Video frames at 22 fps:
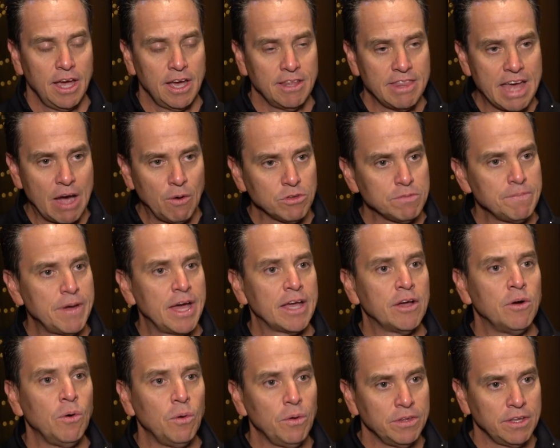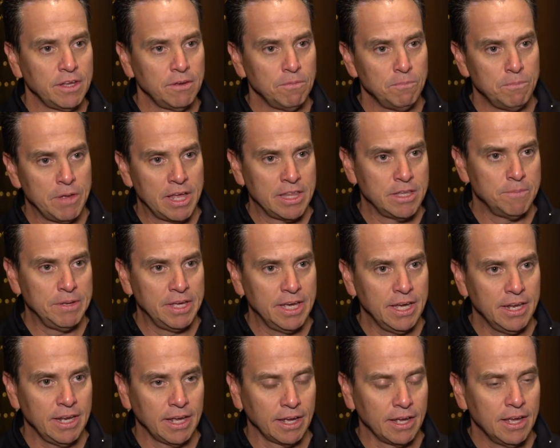And that was my goal in the, in the
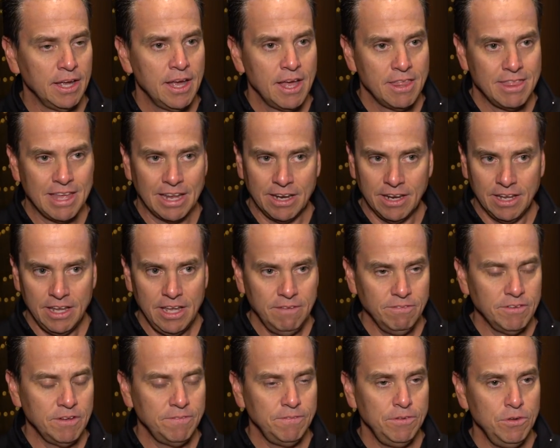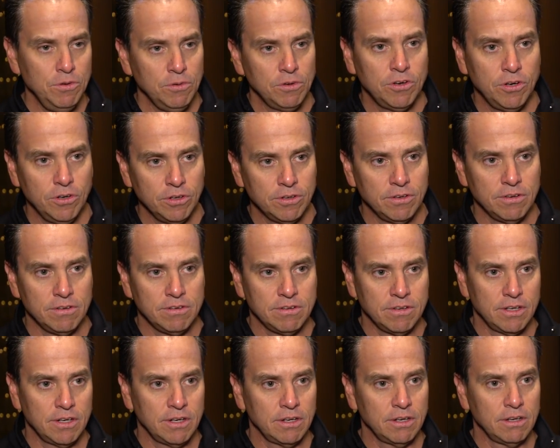beginning, that even if you
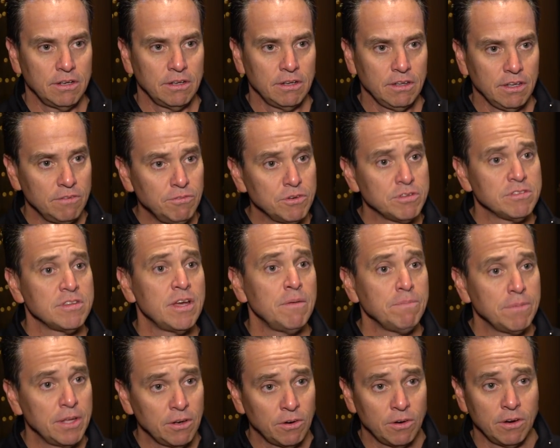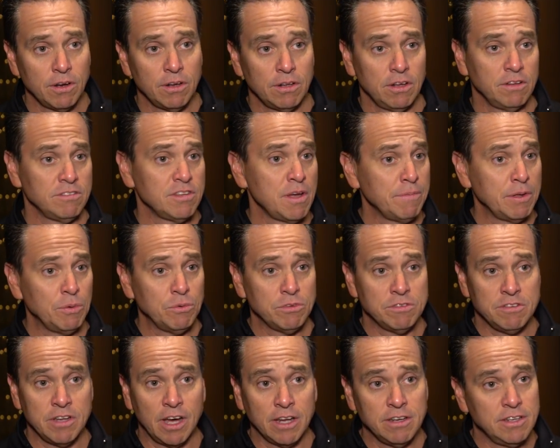couldn't uh, live with something or something
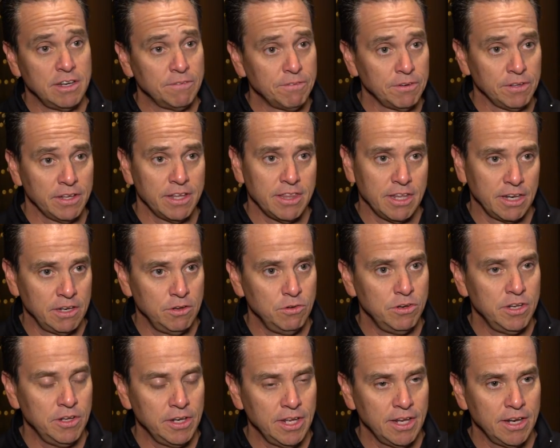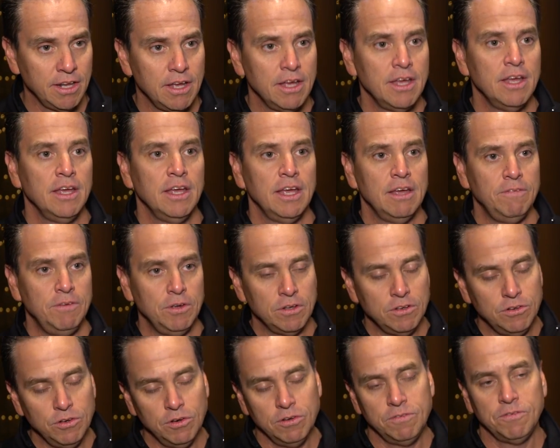was done differently than you did it, if you
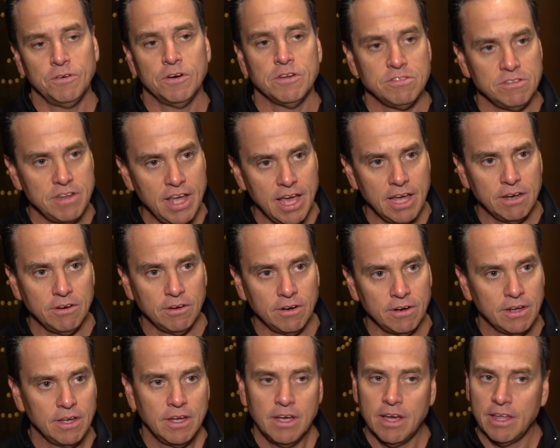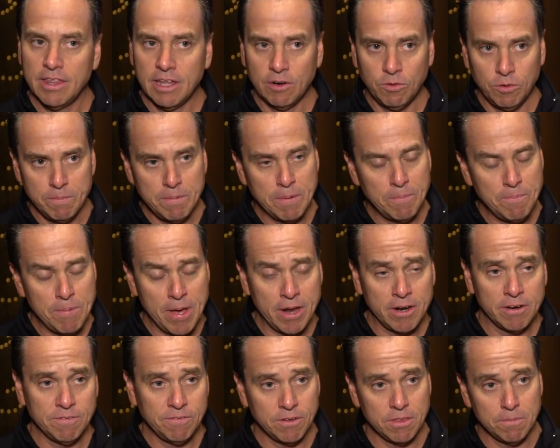could do it for a standard, that it would be
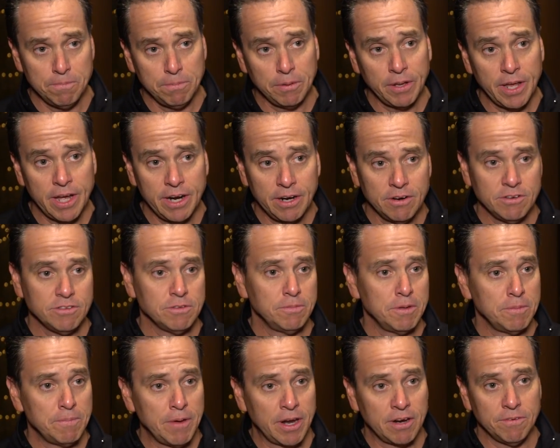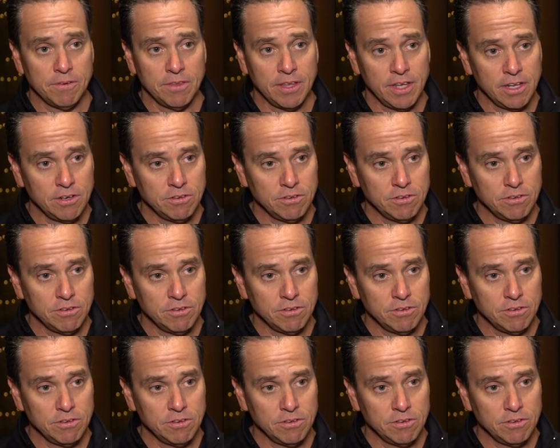better for the players, it'd be better for the